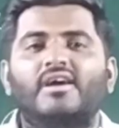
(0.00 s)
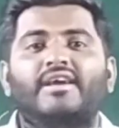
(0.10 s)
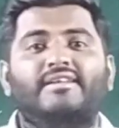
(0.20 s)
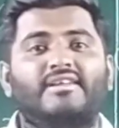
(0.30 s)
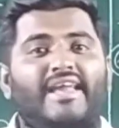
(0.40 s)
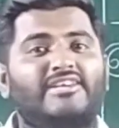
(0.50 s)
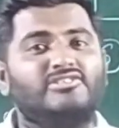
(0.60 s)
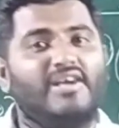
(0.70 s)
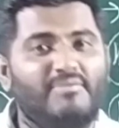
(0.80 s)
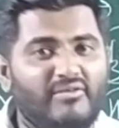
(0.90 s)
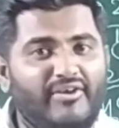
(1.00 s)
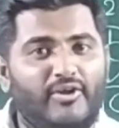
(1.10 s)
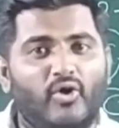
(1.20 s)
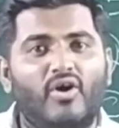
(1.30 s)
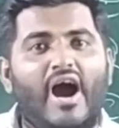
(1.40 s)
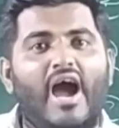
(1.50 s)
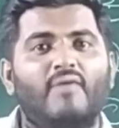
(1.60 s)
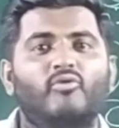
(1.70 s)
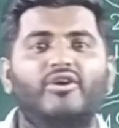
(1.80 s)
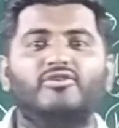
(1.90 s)
In the next coming video, I
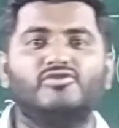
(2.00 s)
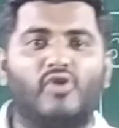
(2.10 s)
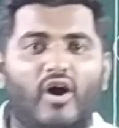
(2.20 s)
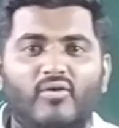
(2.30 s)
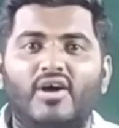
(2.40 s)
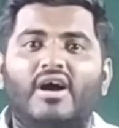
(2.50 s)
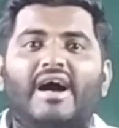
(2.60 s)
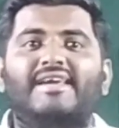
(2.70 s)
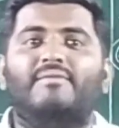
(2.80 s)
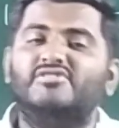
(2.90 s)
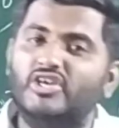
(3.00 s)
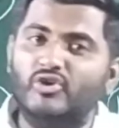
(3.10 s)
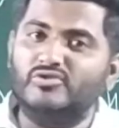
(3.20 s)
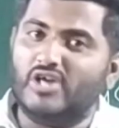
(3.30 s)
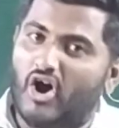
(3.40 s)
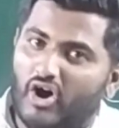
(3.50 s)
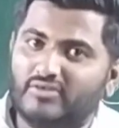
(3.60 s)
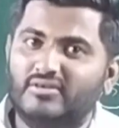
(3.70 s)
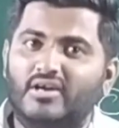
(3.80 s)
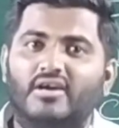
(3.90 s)
am going to solve a MCQs
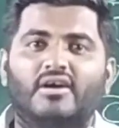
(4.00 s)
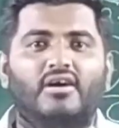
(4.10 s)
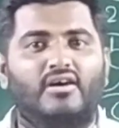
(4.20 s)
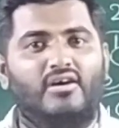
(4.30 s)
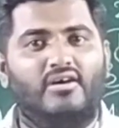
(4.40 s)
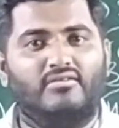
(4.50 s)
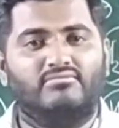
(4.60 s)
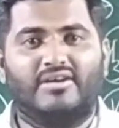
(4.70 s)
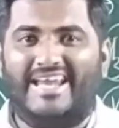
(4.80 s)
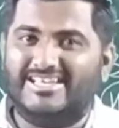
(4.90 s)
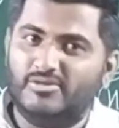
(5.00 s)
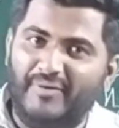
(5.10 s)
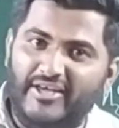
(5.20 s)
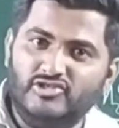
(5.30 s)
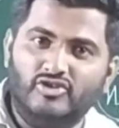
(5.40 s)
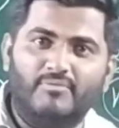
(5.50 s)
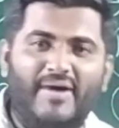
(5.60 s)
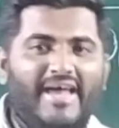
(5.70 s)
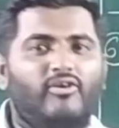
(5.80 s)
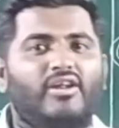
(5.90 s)
on classification of
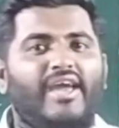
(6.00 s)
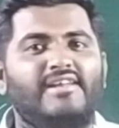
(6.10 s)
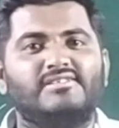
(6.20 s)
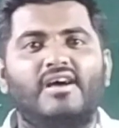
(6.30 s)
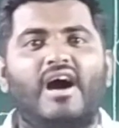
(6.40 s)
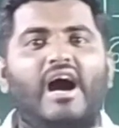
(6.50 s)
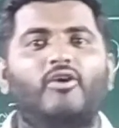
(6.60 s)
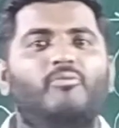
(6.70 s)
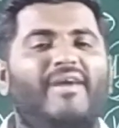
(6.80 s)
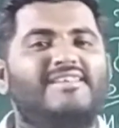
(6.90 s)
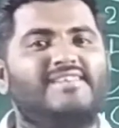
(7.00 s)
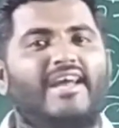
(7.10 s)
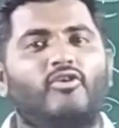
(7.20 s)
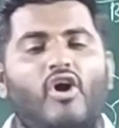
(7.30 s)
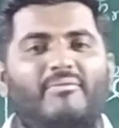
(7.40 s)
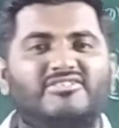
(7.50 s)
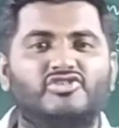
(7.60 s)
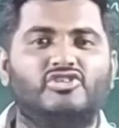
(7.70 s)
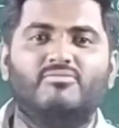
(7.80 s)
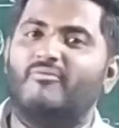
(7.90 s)
haloalkanes, IUPAC and common
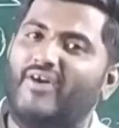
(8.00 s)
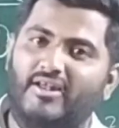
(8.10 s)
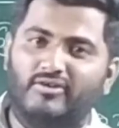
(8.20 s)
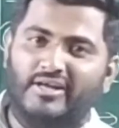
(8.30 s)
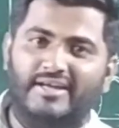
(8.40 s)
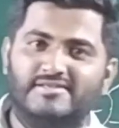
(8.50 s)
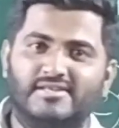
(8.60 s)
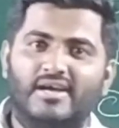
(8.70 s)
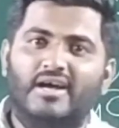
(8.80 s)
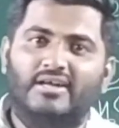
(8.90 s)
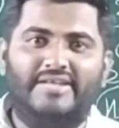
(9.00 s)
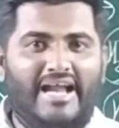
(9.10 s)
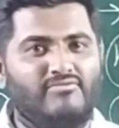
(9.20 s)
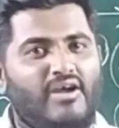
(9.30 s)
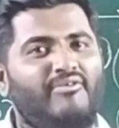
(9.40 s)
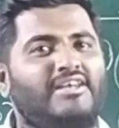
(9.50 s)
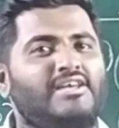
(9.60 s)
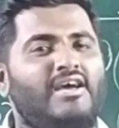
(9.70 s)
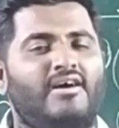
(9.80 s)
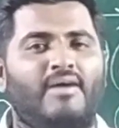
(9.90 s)
system of haloalkanes. That I will
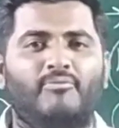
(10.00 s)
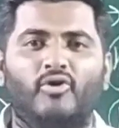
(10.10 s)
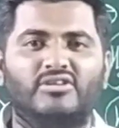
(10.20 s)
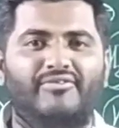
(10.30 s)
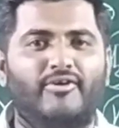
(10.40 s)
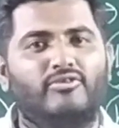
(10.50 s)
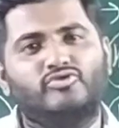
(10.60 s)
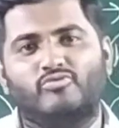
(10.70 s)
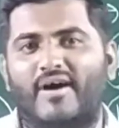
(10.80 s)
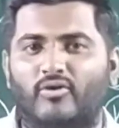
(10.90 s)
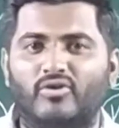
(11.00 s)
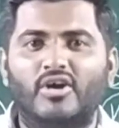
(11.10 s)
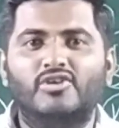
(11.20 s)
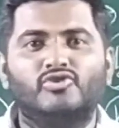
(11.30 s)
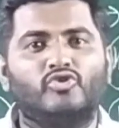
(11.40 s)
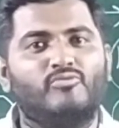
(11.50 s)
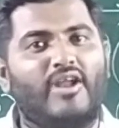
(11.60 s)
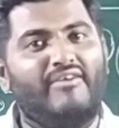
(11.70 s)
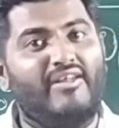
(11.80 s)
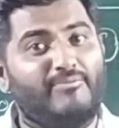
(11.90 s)
upload the video on tomorrow. So tomorrow
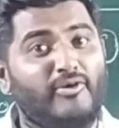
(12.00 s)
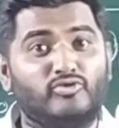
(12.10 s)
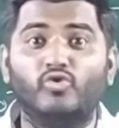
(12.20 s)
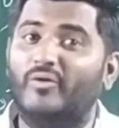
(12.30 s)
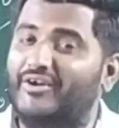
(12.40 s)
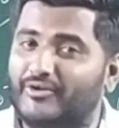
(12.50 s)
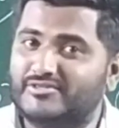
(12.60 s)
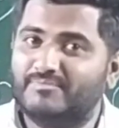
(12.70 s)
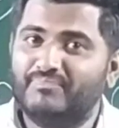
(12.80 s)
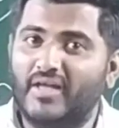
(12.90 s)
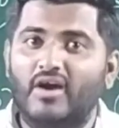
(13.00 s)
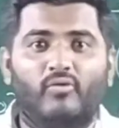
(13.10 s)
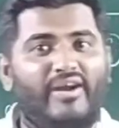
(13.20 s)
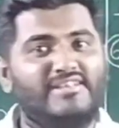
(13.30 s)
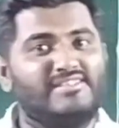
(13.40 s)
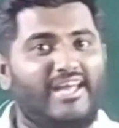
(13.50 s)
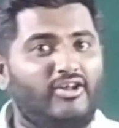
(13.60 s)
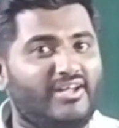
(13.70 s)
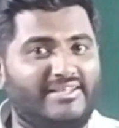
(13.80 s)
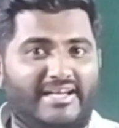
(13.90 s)
I will upload 2 videos. One is
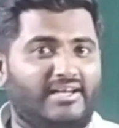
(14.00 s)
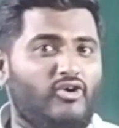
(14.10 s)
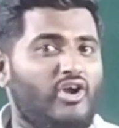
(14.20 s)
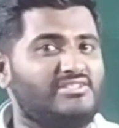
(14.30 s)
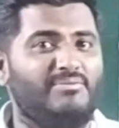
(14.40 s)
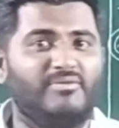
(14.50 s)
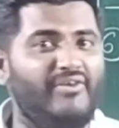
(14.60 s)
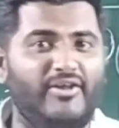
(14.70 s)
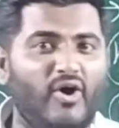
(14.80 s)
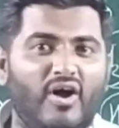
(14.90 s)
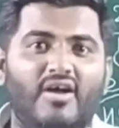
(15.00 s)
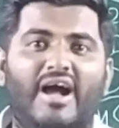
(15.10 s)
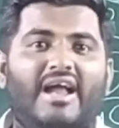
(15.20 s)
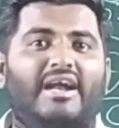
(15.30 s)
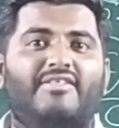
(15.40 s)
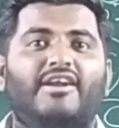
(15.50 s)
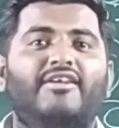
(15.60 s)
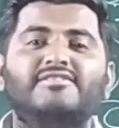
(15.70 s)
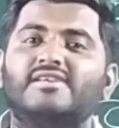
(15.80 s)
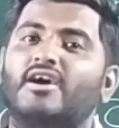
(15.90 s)
regular that concept video, and another one
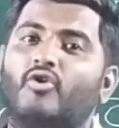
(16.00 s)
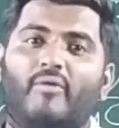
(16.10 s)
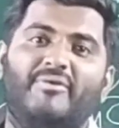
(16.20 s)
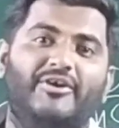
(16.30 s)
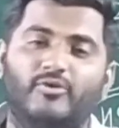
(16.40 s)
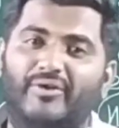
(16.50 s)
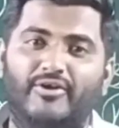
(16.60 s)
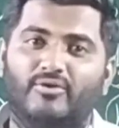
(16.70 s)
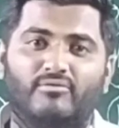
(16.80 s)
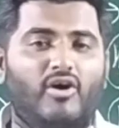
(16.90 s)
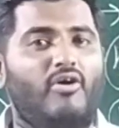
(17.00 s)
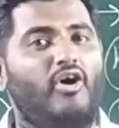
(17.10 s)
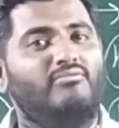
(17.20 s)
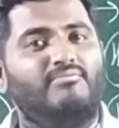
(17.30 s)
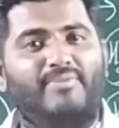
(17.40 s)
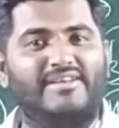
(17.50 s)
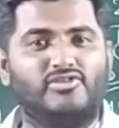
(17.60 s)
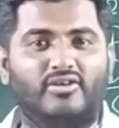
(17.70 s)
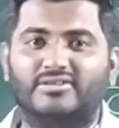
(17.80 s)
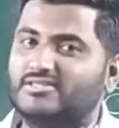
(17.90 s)
is comparative video on based
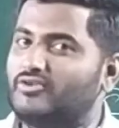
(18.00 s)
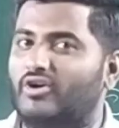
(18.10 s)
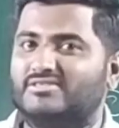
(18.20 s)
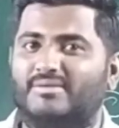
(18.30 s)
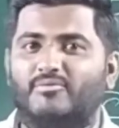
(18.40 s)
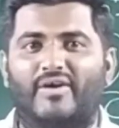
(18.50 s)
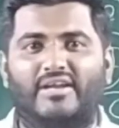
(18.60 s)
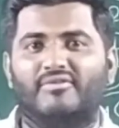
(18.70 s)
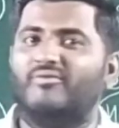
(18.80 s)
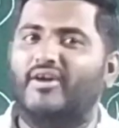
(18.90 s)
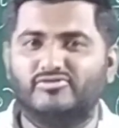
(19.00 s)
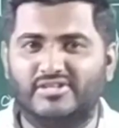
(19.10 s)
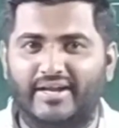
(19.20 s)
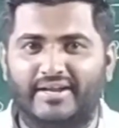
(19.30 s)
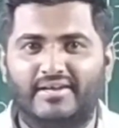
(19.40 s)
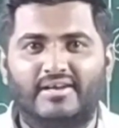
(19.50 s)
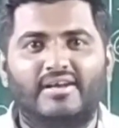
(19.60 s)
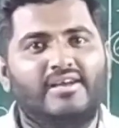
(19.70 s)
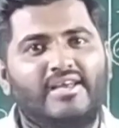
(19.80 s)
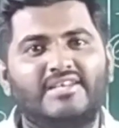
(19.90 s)
on this concept whatever we have studied.
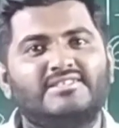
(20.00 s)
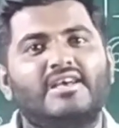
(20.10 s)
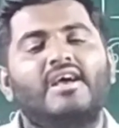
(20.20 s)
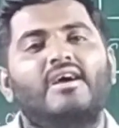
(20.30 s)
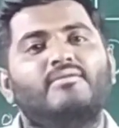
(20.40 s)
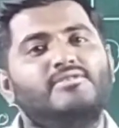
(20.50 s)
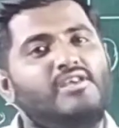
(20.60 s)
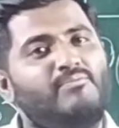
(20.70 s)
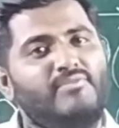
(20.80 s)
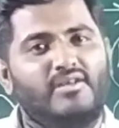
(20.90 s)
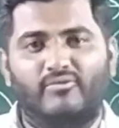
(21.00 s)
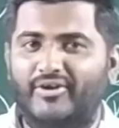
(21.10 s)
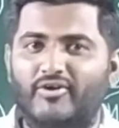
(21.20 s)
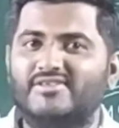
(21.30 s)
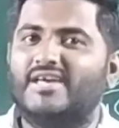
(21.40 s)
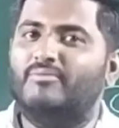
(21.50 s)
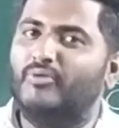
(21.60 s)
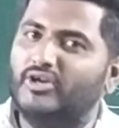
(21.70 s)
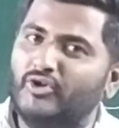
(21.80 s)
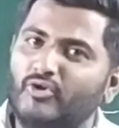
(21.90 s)
Yes, if video is helpful
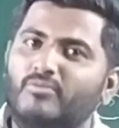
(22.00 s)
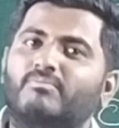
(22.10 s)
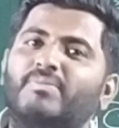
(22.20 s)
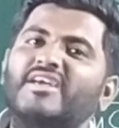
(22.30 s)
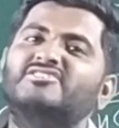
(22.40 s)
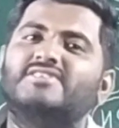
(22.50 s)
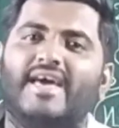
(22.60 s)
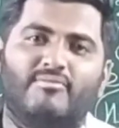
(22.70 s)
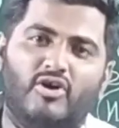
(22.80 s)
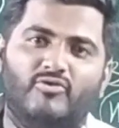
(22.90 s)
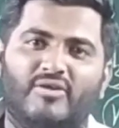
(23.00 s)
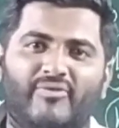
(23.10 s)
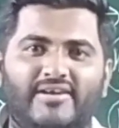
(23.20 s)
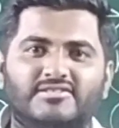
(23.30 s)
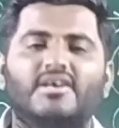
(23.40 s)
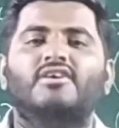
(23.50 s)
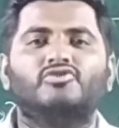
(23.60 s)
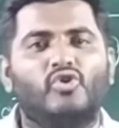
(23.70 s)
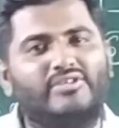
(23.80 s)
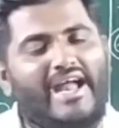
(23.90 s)
to you, please share among your friends
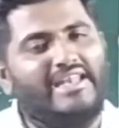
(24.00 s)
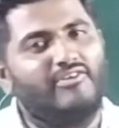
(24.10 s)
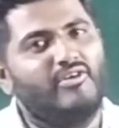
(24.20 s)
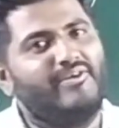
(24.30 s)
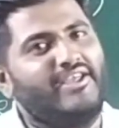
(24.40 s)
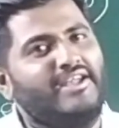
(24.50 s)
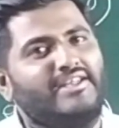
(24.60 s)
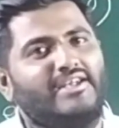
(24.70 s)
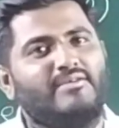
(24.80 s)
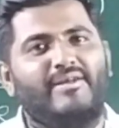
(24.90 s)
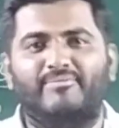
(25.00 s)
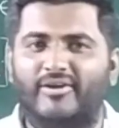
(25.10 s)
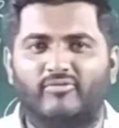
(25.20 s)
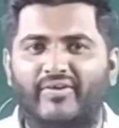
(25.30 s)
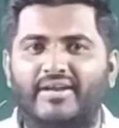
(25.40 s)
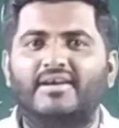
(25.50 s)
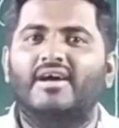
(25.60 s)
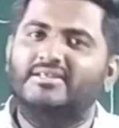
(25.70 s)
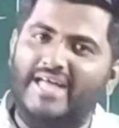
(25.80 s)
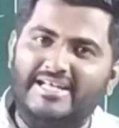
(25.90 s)
so that everybody can get the benefit of it.
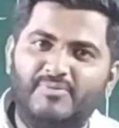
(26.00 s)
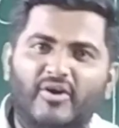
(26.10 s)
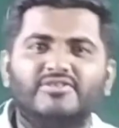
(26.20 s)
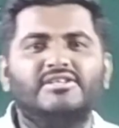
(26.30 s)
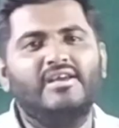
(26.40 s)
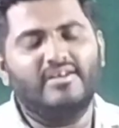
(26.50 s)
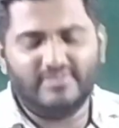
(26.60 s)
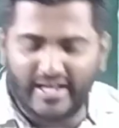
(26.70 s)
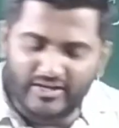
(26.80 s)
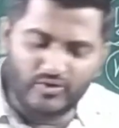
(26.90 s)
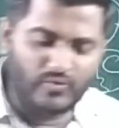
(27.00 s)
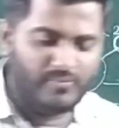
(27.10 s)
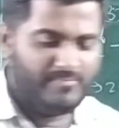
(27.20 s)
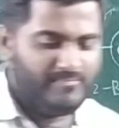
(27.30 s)
Thanks for watching. Thank you.